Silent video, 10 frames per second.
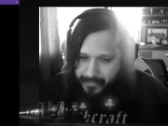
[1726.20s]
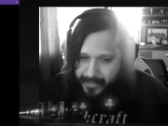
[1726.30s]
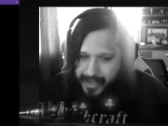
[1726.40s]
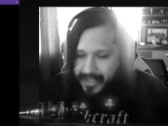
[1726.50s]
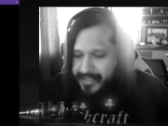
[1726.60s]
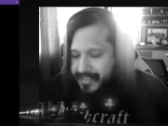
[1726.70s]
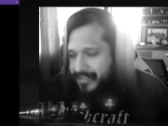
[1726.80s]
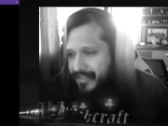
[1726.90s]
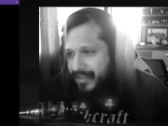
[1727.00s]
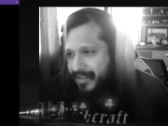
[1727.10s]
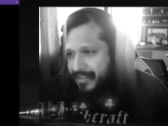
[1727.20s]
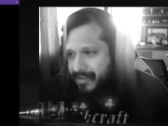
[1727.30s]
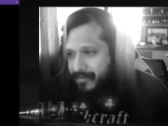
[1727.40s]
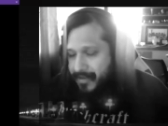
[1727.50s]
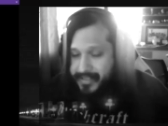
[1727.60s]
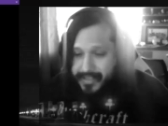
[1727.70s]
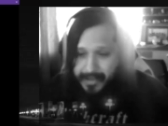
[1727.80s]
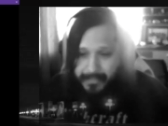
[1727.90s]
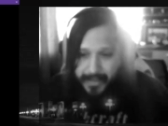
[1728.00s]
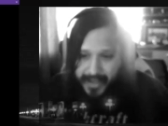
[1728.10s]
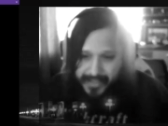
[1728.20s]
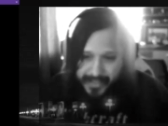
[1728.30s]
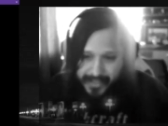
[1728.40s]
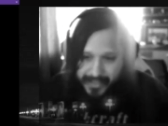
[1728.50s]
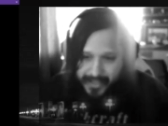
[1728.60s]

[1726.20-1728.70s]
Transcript: as in like there is a capacity mm-hmm.